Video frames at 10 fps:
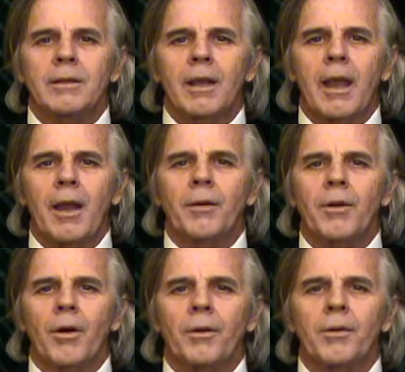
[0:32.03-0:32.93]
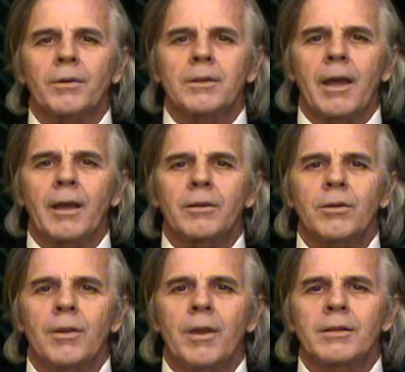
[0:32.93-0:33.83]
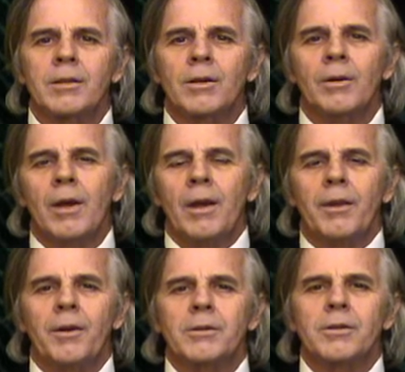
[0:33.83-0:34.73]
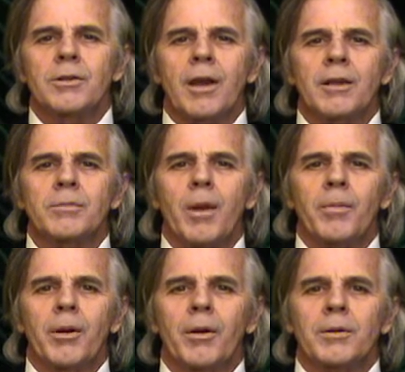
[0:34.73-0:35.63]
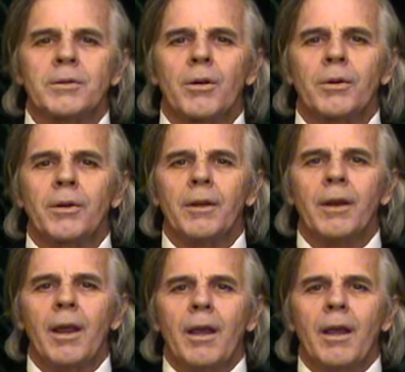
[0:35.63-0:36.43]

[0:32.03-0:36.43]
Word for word: to count and all to, to add to that, so there's a chance maybe Arizona did.